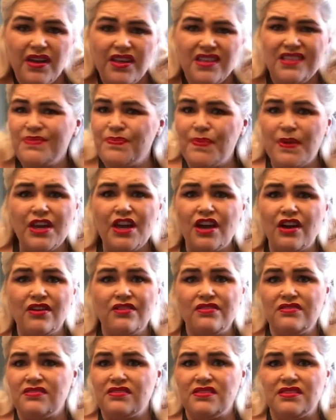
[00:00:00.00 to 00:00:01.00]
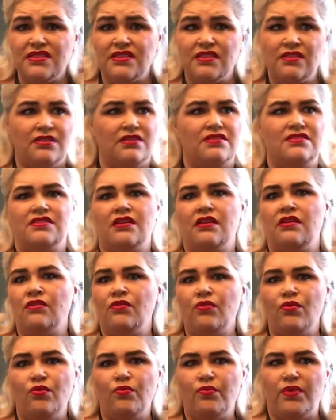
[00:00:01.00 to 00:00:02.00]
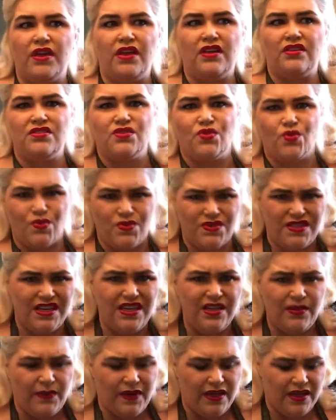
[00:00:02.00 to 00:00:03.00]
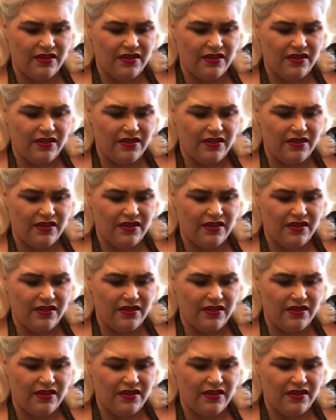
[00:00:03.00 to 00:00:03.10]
is because it's going to all be a sauce anyway.